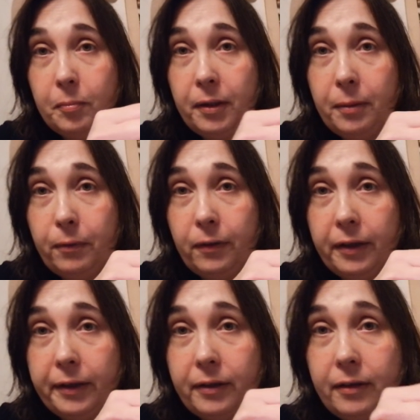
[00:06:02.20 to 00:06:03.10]
people
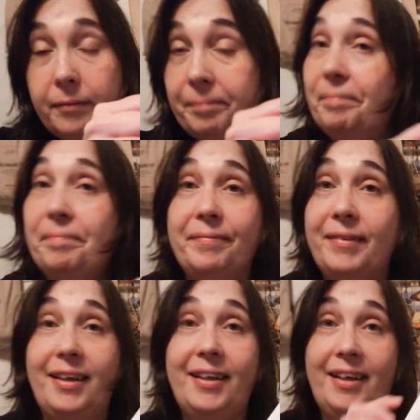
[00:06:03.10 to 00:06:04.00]
here.
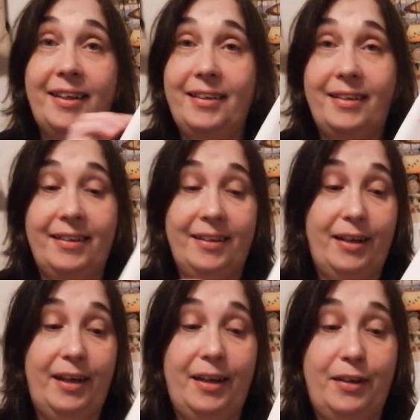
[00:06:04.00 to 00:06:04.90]
And I
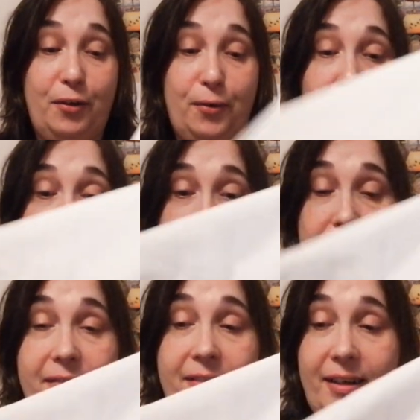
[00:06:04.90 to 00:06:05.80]
totally
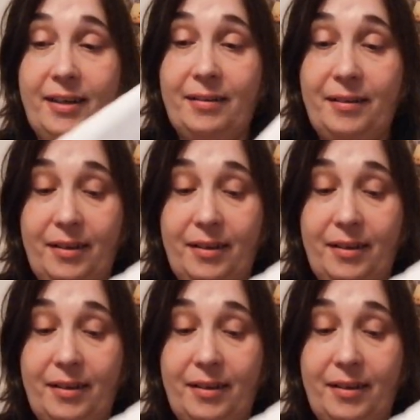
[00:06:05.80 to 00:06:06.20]
missed that.